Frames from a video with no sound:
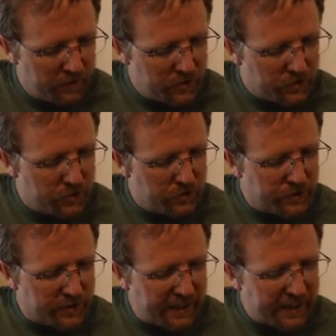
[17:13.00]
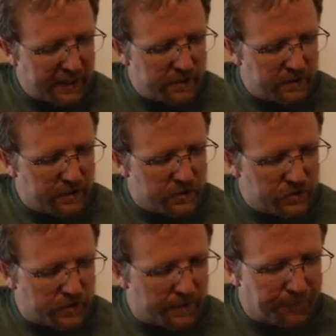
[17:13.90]
Just uses the A and D
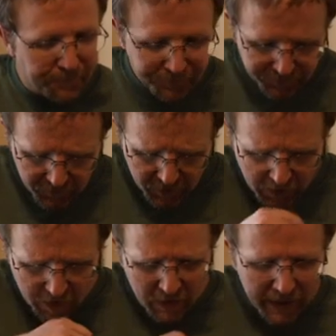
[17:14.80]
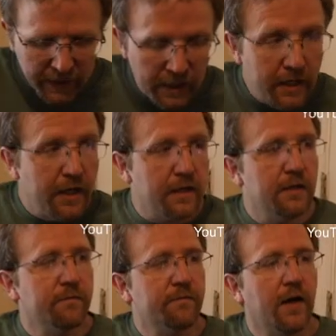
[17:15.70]
string. All right, and
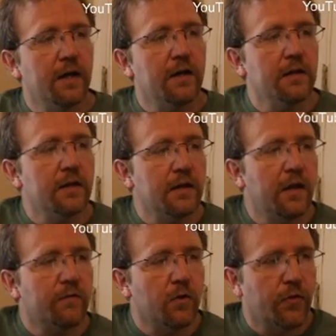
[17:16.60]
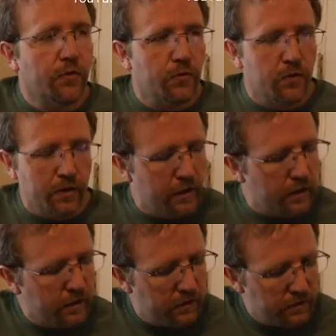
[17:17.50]
then finally level
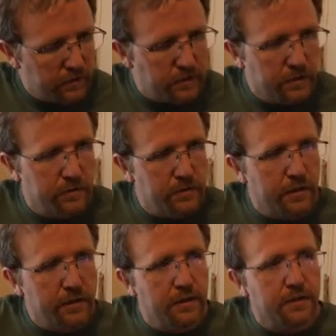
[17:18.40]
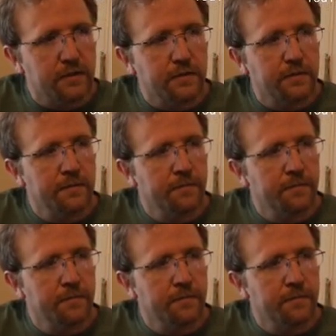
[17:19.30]
3 just goes like this.